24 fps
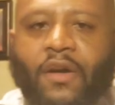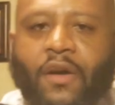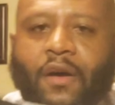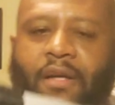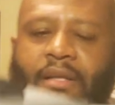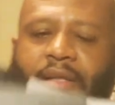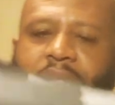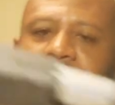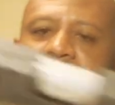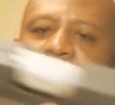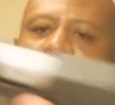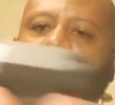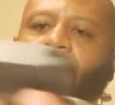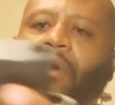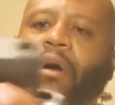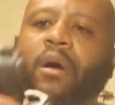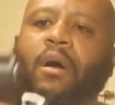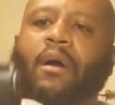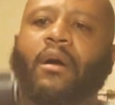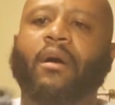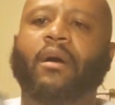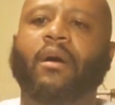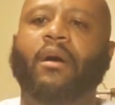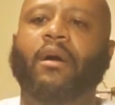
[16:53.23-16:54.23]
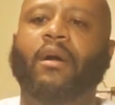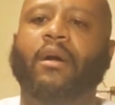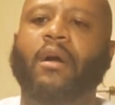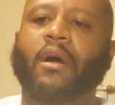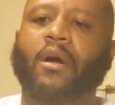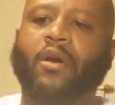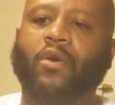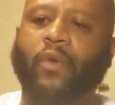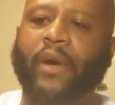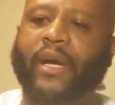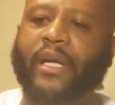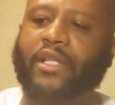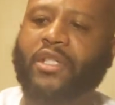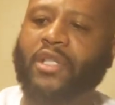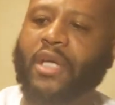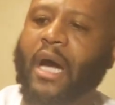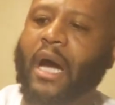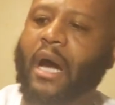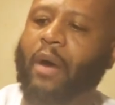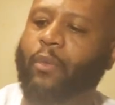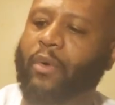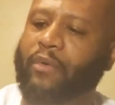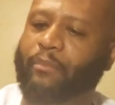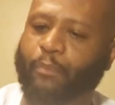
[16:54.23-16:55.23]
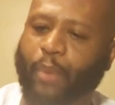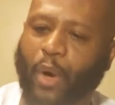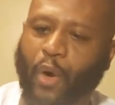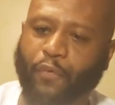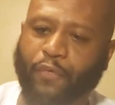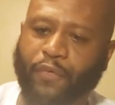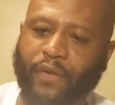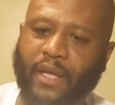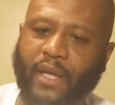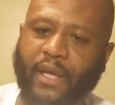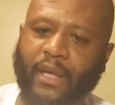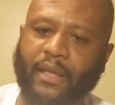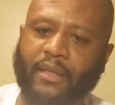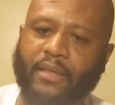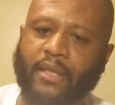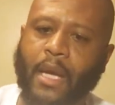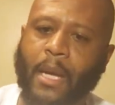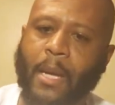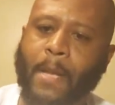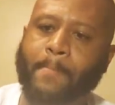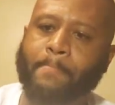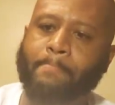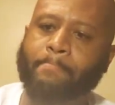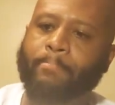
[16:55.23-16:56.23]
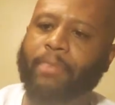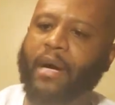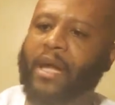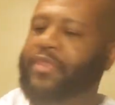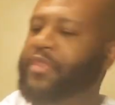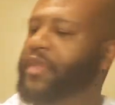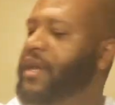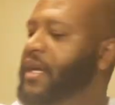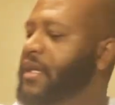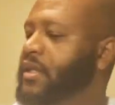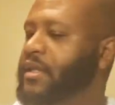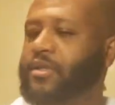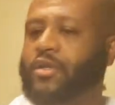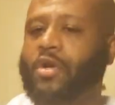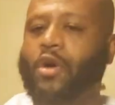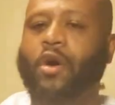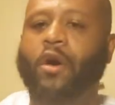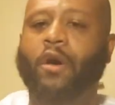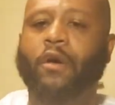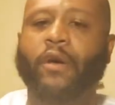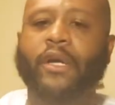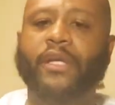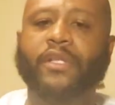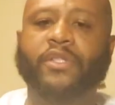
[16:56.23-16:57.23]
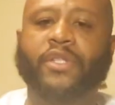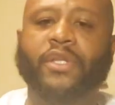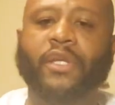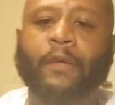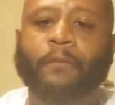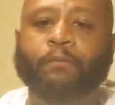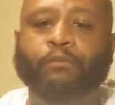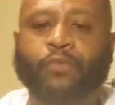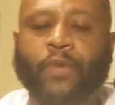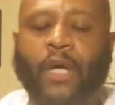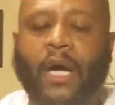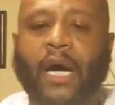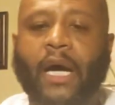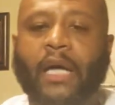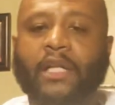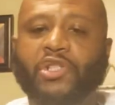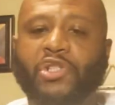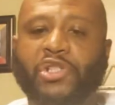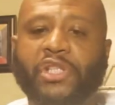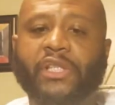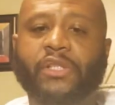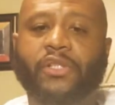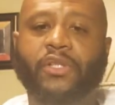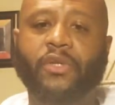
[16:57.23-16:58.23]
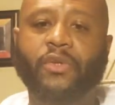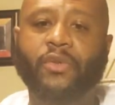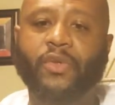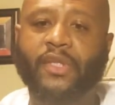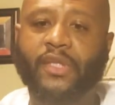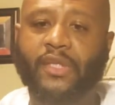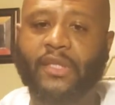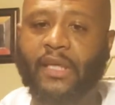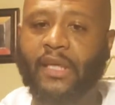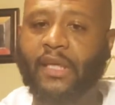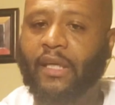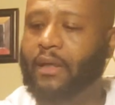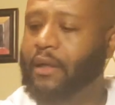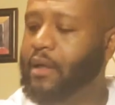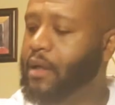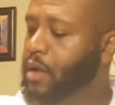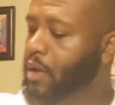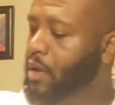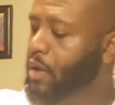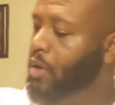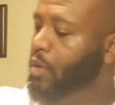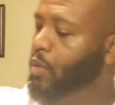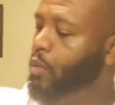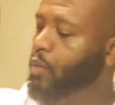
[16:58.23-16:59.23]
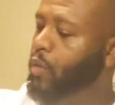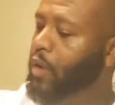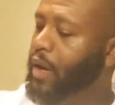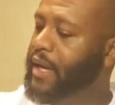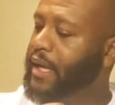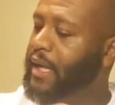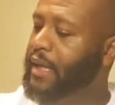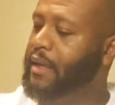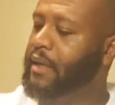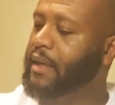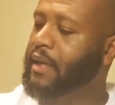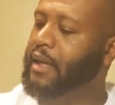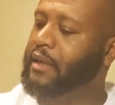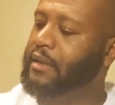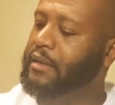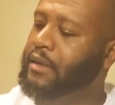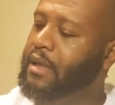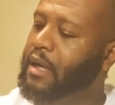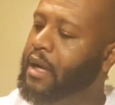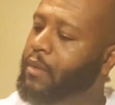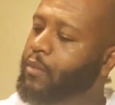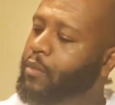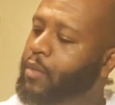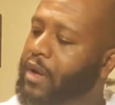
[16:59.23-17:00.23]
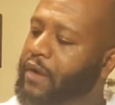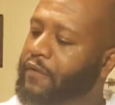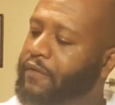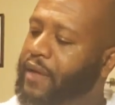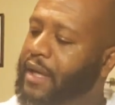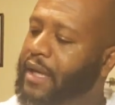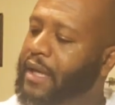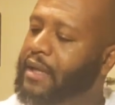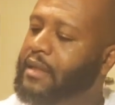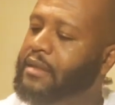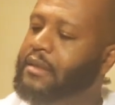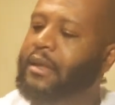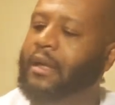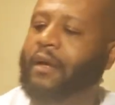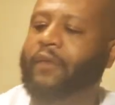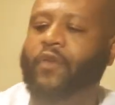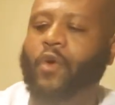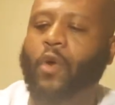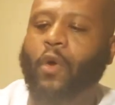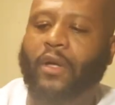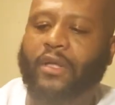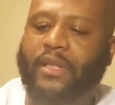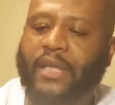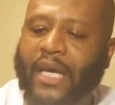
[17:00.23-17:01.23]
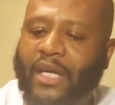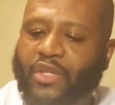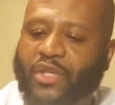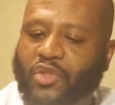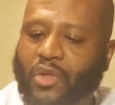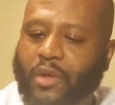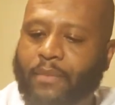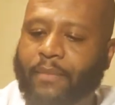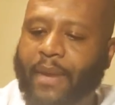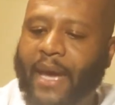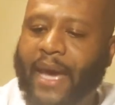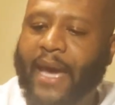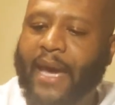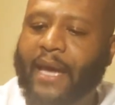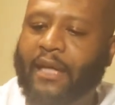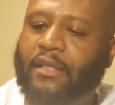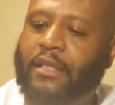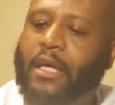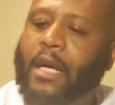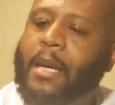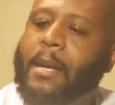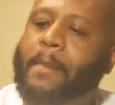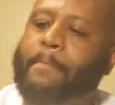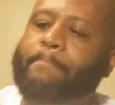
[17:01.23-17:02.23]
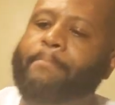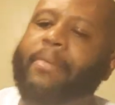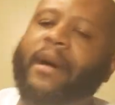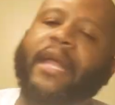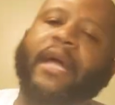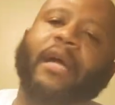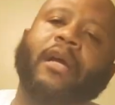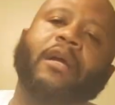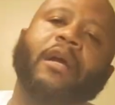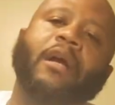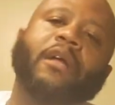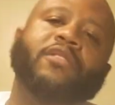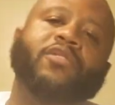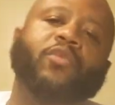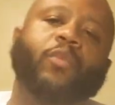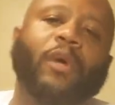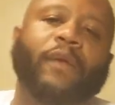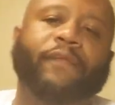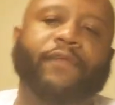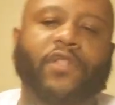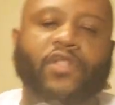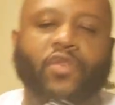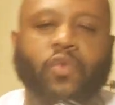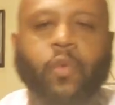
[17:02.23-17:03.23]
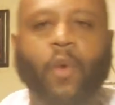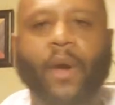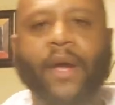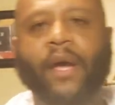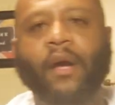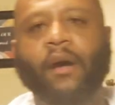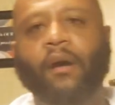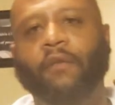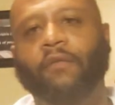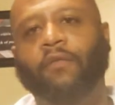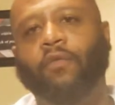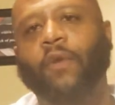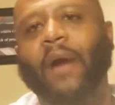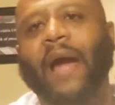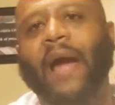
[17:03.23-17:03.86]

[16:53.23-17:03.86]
Taurus did a, a, a, great job with both of these, but this Taurus uh, G2C, what it does come with is, of course, extra mags, but it comes with 12